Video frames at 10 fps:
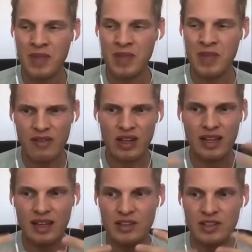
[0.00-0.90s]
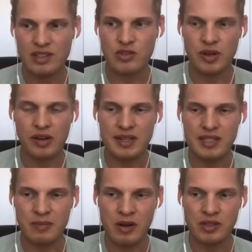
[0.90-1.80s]
I feel like it can just trigger these
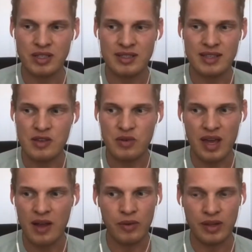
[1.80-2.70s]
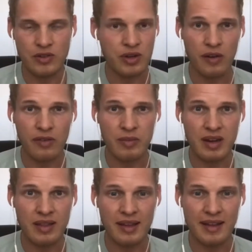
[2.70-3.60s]
emotions that you can't really trigger from
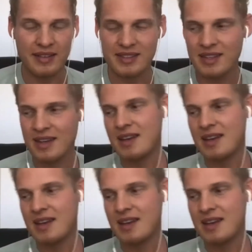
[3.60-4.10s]
anything else.